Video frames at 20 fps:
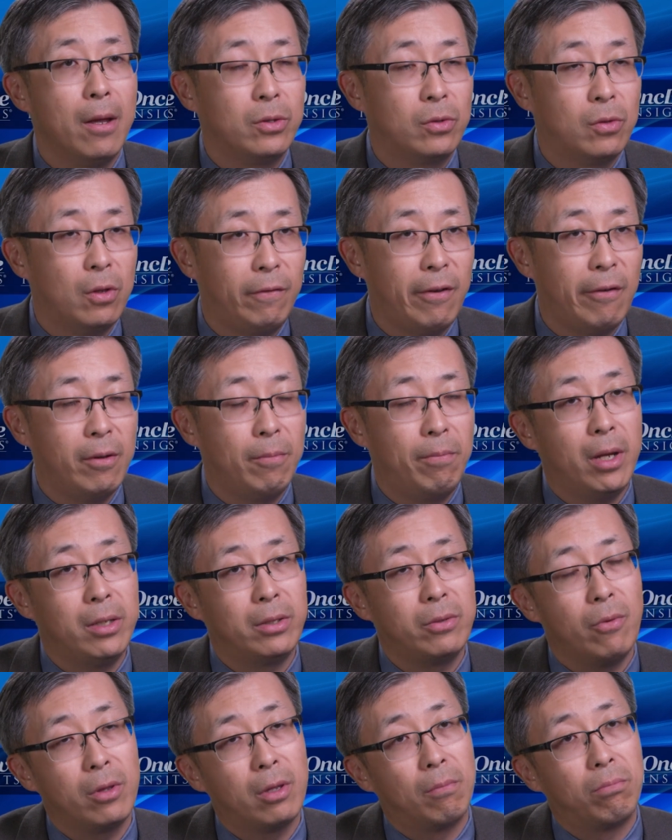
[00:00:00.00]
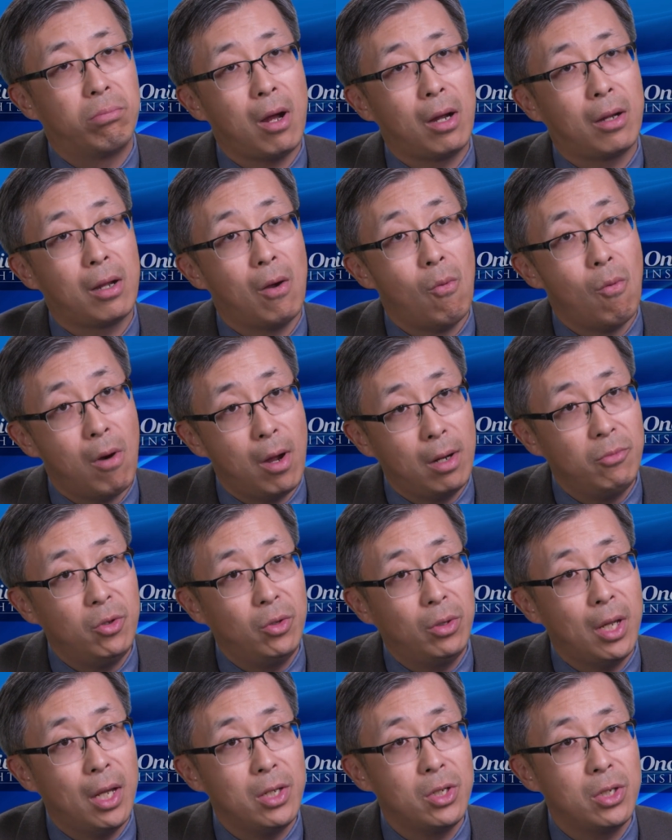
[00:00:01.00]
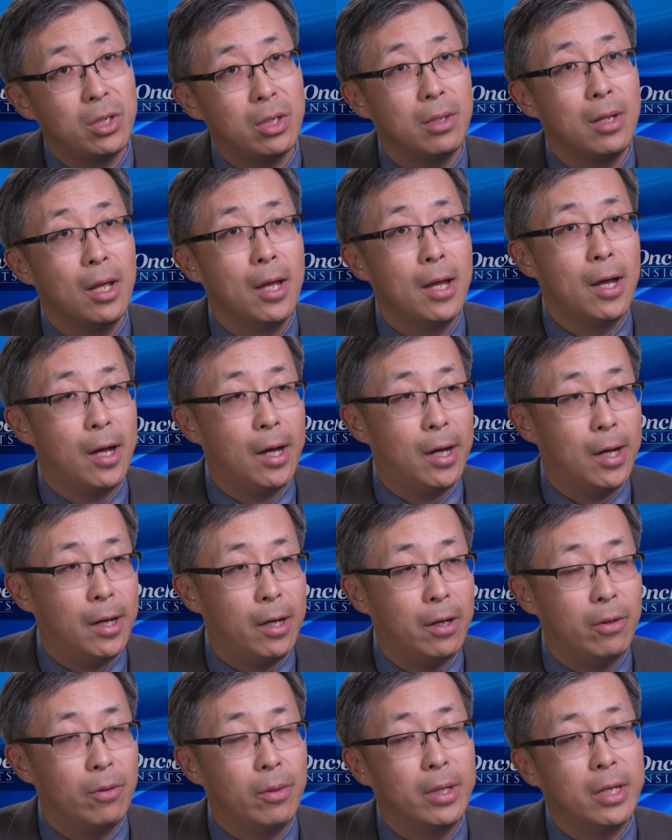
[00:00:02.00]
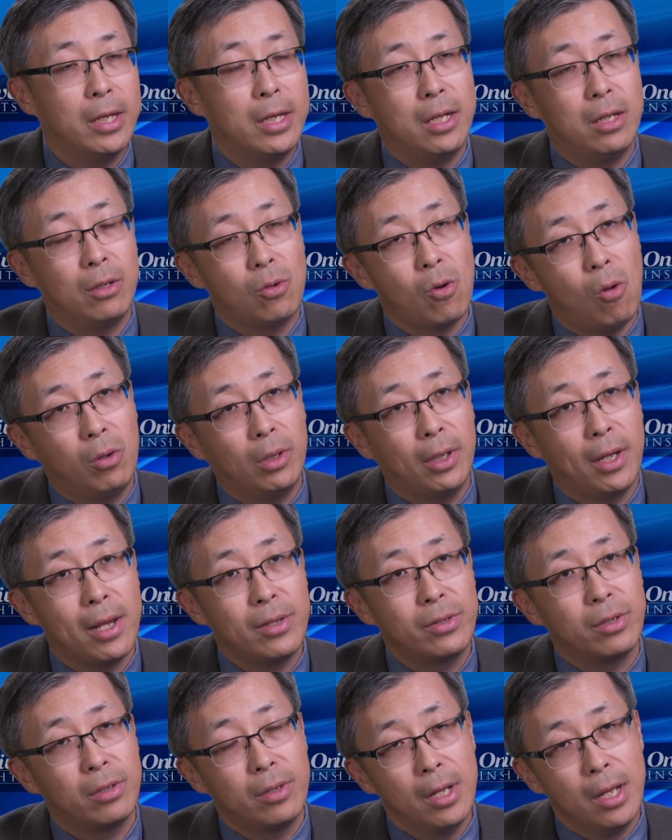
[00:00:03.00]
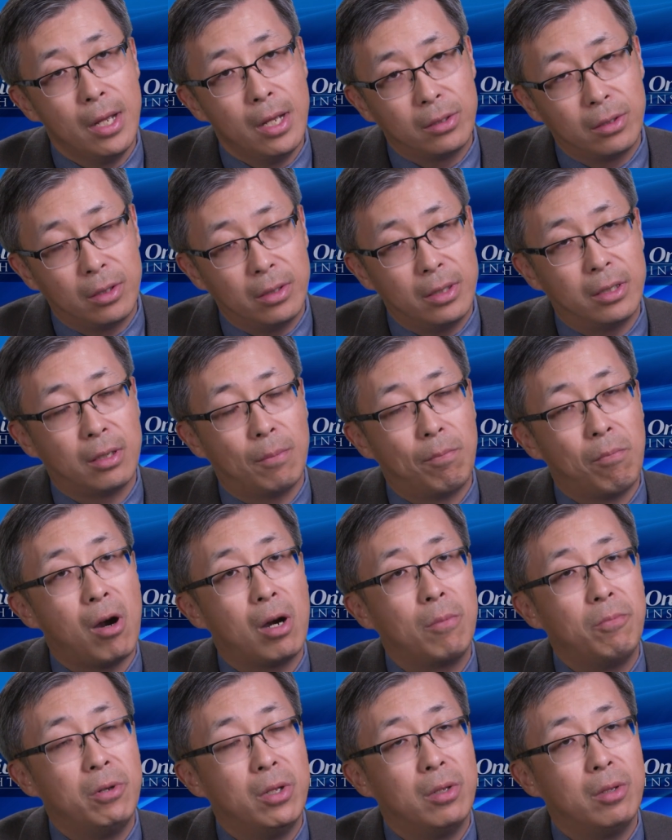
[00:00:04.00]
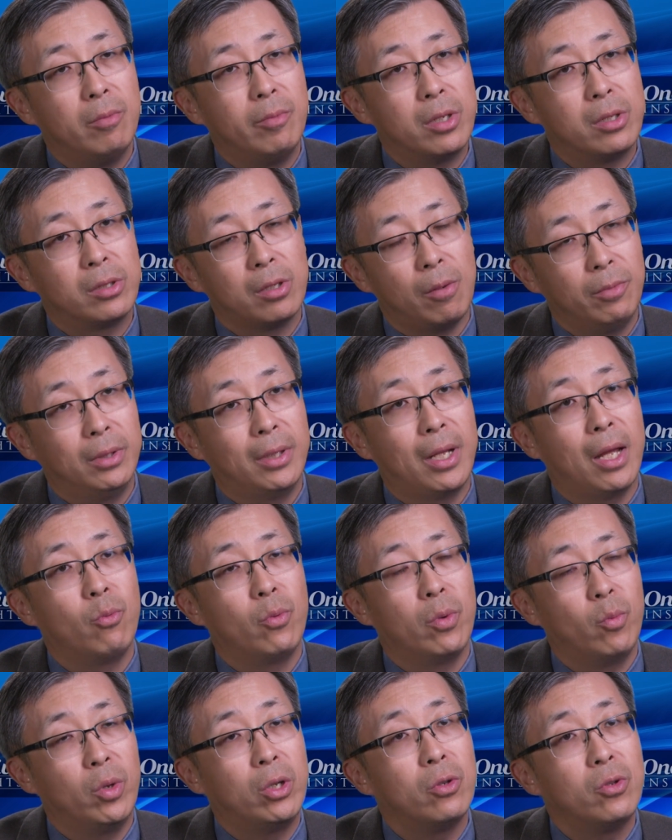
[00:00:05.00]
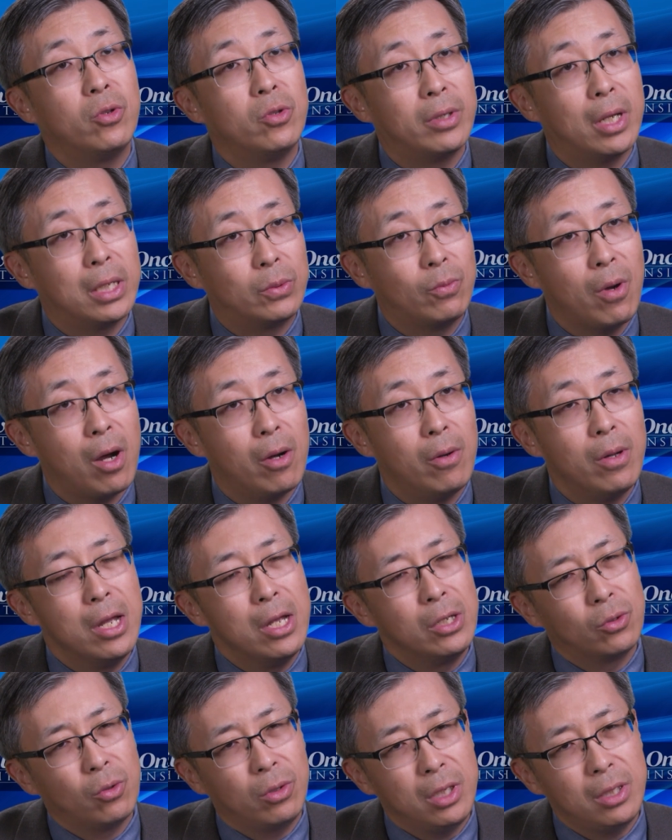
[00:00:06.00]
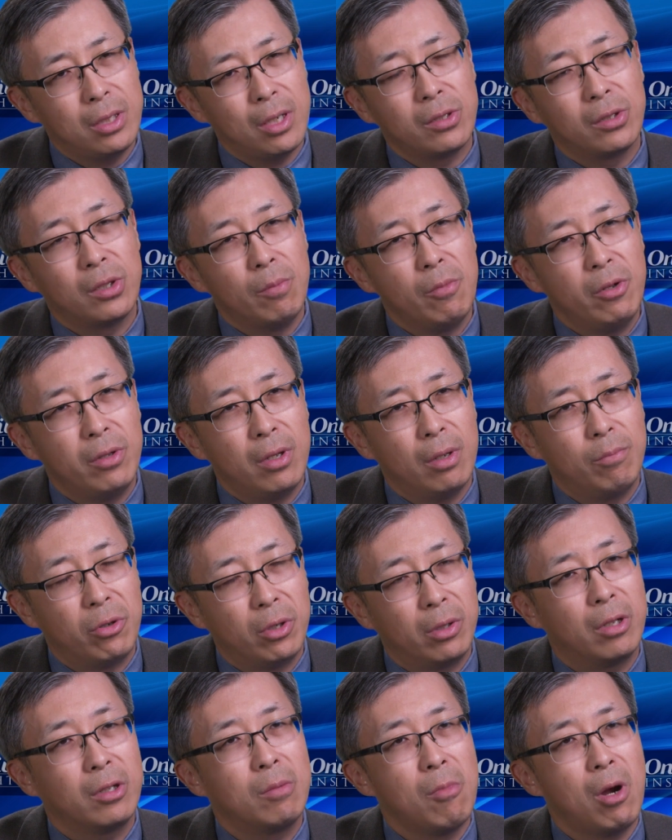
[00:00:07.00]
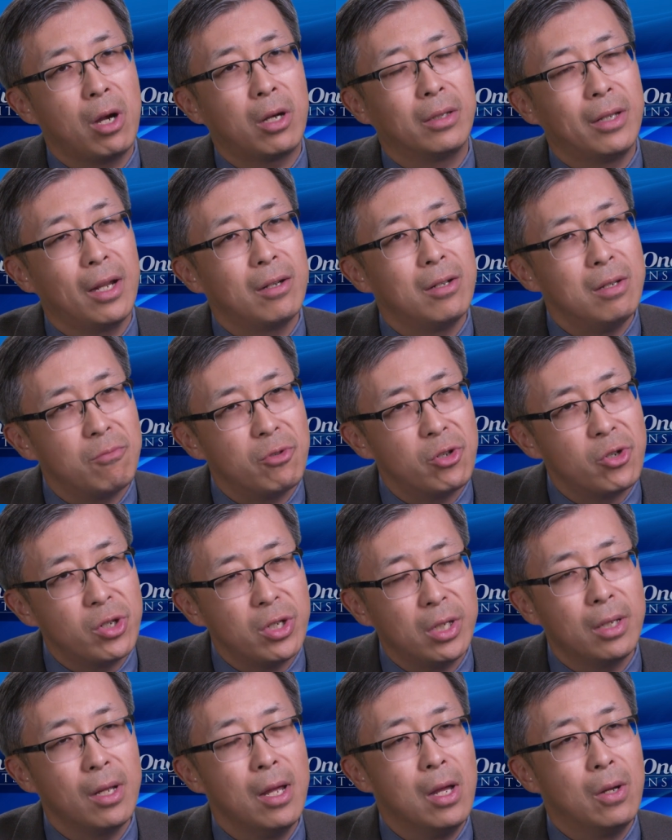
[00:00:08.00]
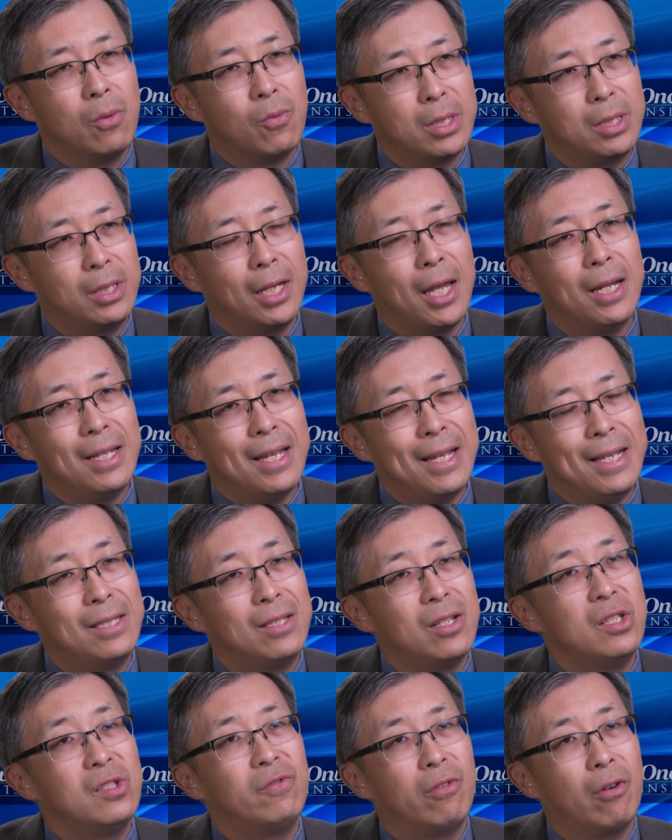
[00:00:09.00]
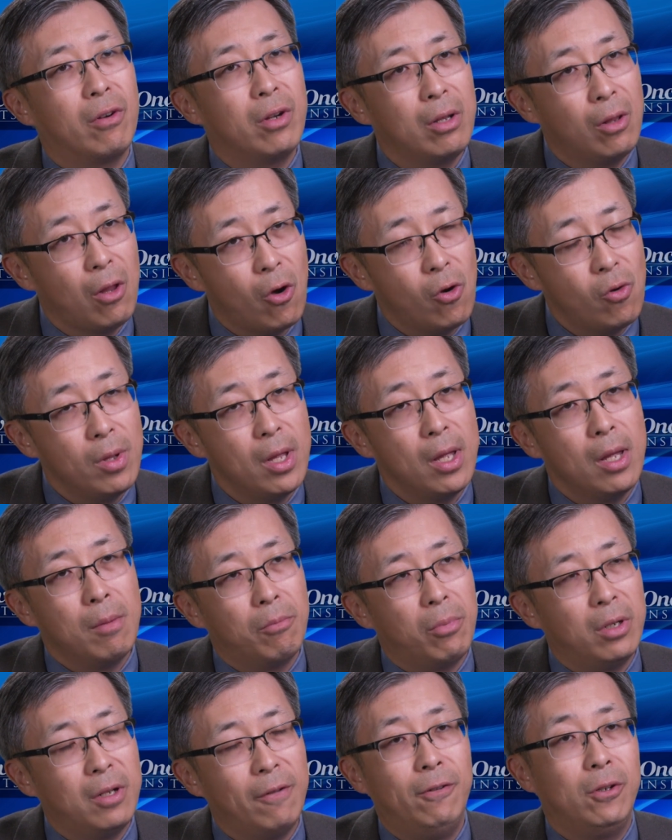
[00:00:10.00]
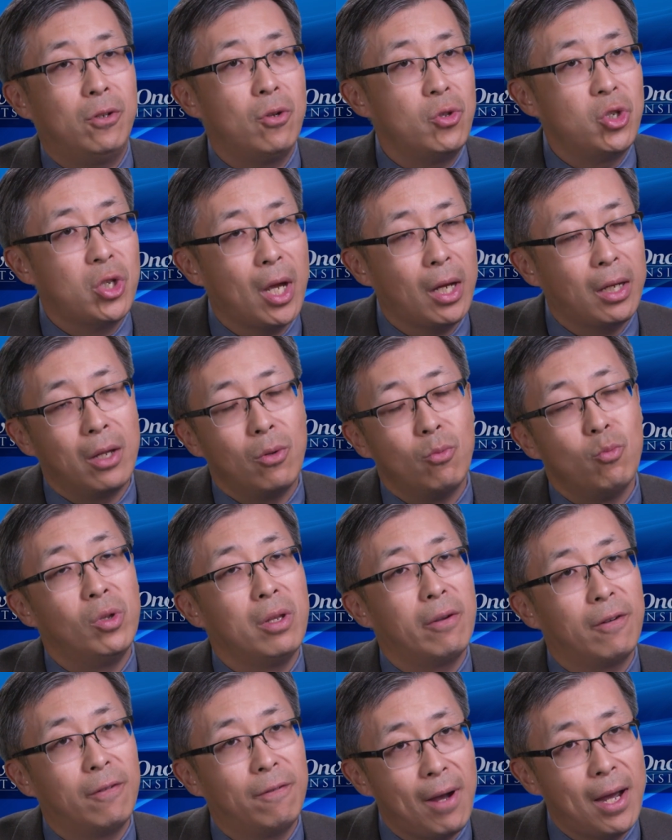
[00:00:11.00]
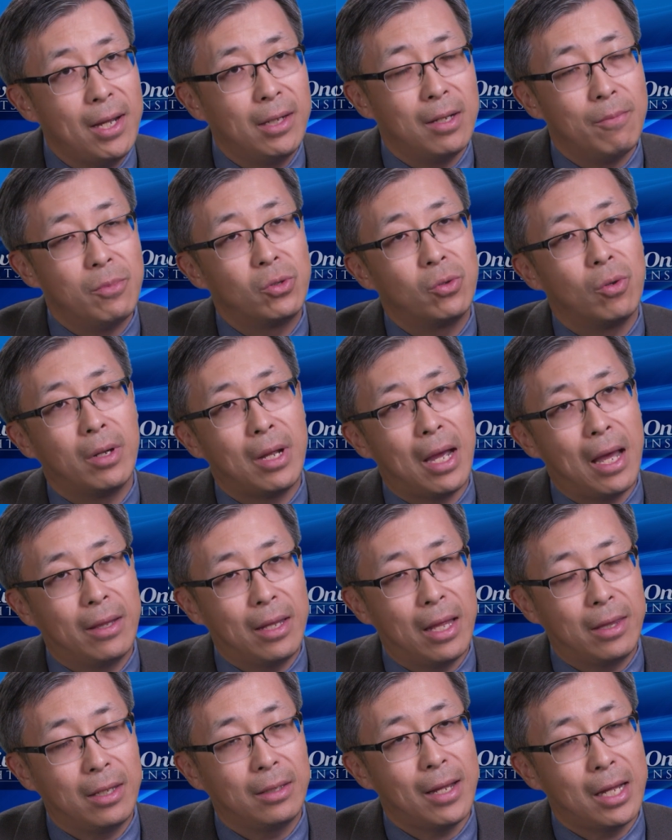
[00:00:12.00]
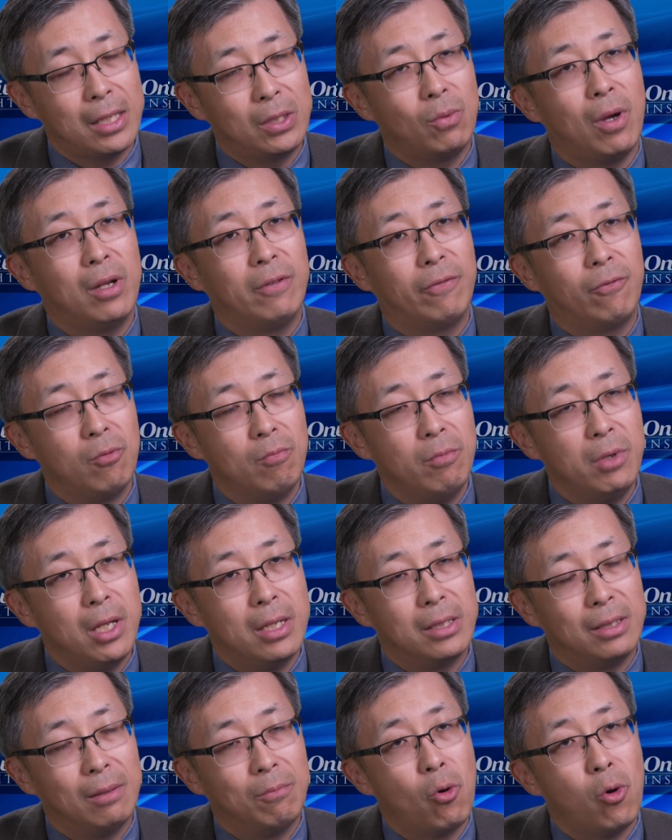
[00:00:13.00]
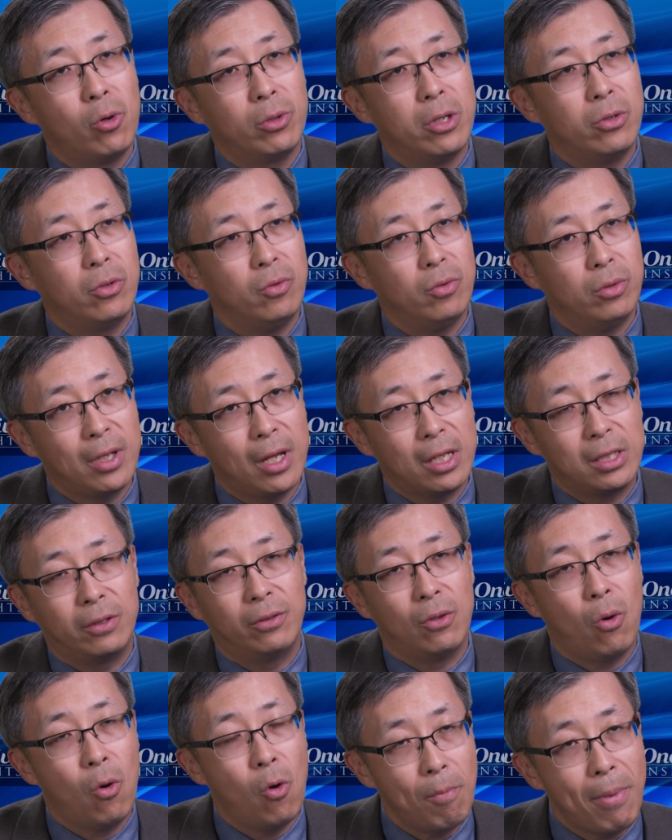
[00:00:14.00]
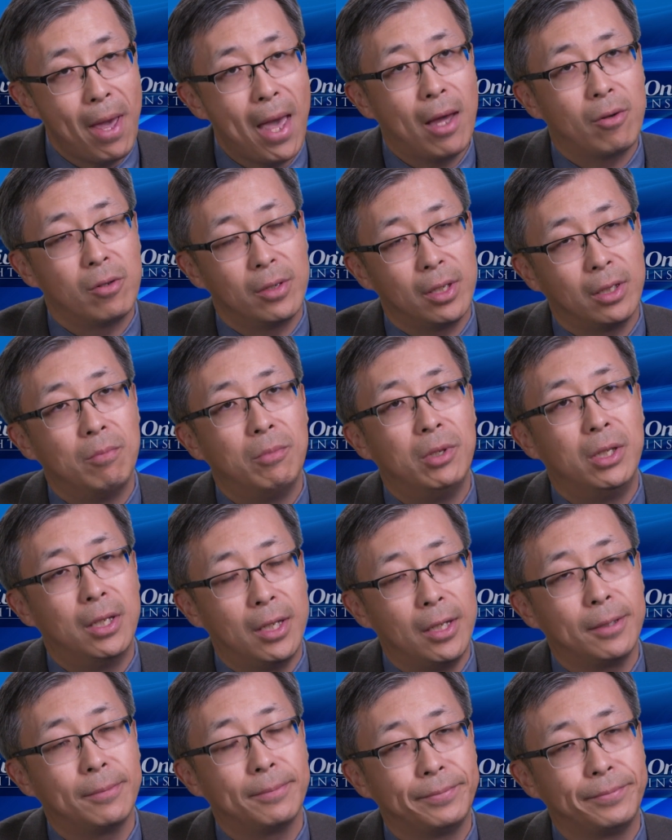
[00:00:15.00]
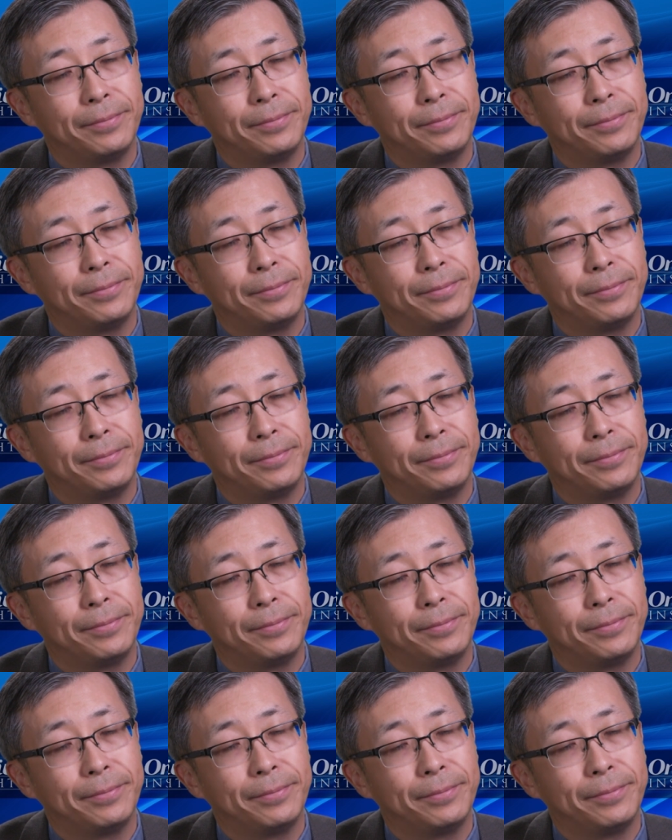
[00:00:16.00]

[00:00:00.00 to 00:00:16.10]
So if you have a patient with a BRCA1 mutation uh, in colon cancer, it's there's a PARP inhibitor, something that we, we could use as well. So these are some of the predictive markers that are emerging. Once again, incidence very low, but if we don't check it, we'll never find them. So I, I think that's why for me it's important to test the whole panel at the beginning.